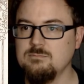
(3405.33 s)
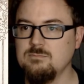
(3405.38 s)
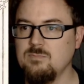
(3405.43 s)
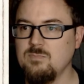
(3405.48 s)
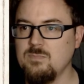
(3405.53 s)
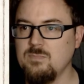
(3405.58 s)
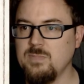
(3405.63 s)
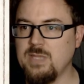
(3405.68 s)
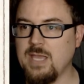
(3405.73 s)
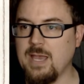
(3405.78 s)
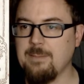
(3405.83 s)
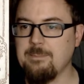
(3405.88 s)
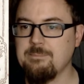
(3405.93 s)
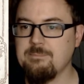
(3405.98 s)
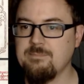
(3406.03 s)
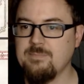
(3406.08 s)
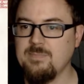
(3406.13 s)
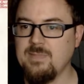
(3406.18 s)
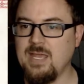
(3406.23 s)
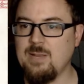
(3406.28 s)
Yeah.
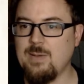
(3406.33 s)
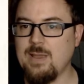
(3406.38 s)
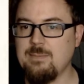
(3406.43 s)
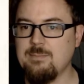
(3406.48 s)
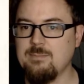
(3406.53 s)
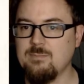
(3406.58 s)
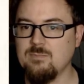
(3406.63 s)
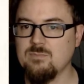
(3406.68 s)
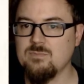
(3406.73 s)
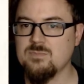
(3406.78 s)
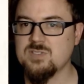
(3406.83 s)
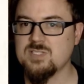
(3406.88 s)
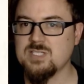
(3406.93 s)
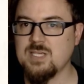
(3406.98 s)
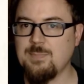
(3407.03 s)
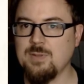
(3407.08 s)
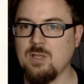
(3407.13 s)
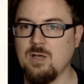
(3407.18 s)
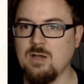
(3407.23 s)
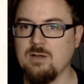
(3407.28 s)
Anyway, skip
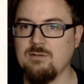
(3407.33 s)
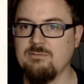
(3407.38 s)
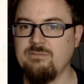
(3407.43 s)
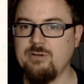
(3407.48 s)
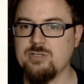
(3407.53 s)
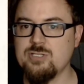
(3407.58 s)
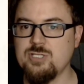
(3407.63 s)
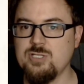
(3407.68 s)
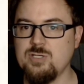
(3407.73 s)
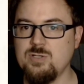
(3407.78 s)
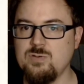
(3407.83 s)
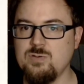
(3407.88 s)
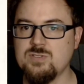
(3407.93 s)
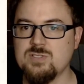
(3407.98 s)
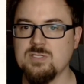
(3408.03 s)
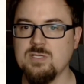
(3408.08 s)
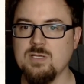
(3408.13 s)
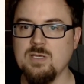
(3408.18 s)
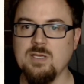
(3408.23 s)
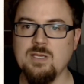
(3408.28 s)
along. Virtues.